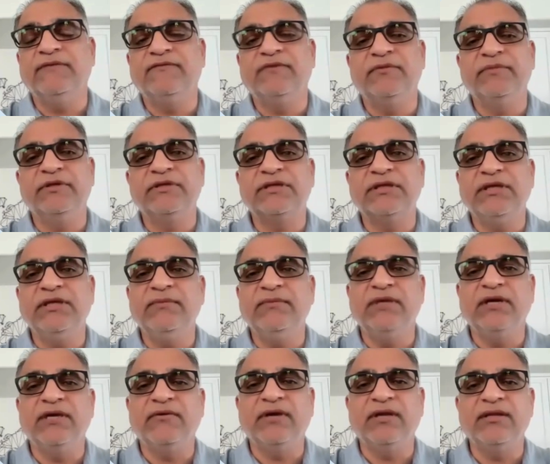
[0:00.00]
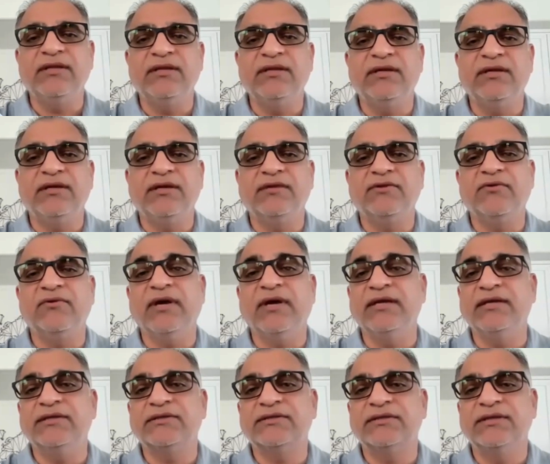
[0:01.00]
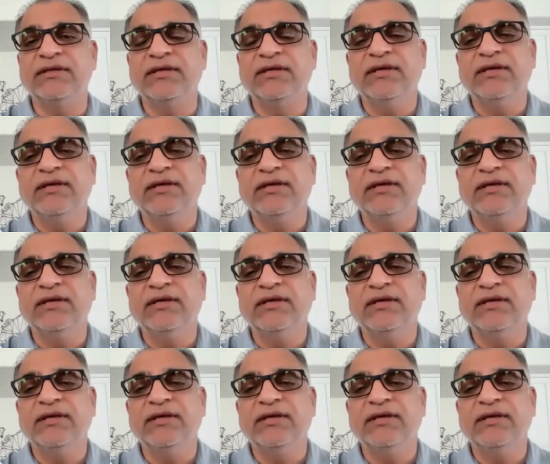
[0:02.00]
from ischemia rather than arthritis.